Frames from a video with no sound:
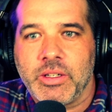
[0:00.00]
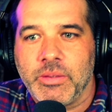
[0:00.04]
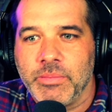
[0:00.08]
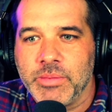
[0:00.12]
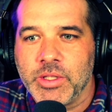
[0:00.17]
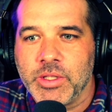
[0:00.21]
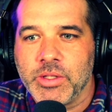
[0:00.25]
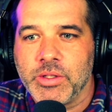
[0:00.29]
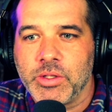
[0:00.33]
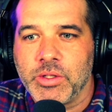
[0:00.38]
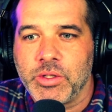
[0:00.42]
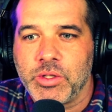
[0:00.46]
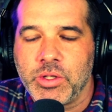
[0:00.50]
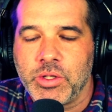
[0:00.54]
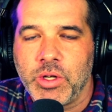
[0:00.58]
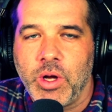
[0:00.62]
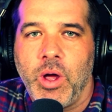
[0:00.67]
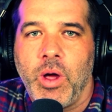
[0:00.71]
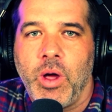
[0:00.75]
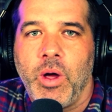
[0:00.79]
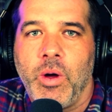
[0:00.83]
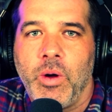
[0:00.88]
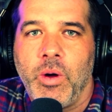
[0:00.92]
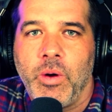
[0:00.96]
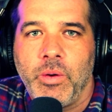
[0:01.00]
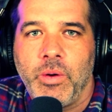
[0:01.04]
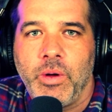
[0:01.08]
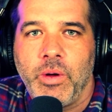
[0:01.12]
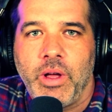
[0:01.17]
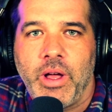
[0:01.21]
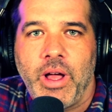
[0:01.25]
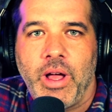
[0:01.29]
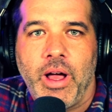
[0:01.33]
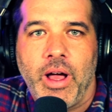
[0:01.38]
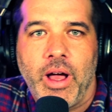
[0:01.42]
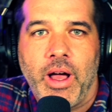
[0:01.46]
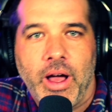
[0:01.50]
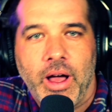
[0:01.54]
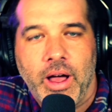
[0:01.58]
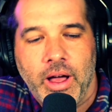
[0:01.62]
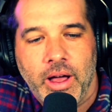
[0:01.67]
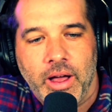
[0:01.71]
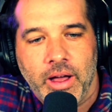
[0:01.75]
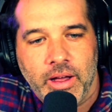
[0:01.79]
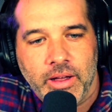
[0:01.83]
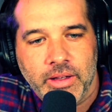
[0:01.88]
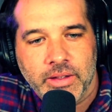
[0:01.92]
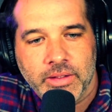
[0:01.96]
to the show.
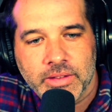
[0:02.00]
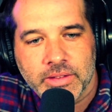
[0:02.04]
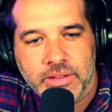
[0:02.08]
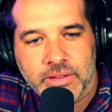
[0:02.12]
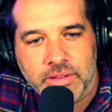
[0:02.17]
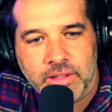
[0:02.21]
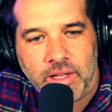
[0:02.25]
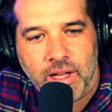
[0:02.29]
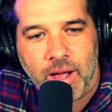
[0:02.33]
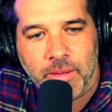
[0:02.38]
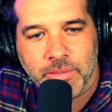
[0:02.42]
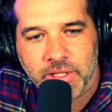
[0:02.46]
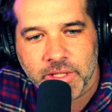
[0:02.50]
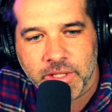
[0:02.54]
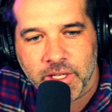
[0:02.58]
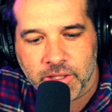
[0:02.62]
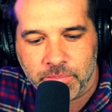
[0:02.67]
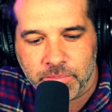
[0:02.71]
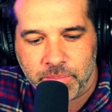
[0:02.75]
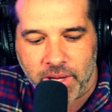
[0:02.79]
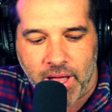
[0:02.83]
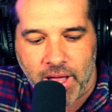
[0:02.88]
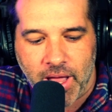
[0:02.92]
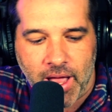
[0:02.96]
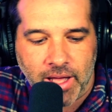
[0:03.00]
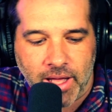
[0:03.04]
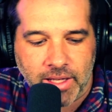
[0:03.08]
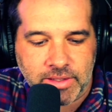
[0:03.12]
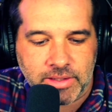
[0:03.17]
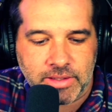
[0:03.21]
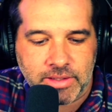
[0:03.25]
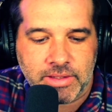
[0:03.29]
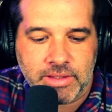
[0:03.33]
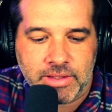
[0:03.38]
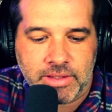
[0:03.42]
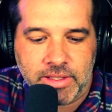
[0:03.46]
I'm Doug Bass.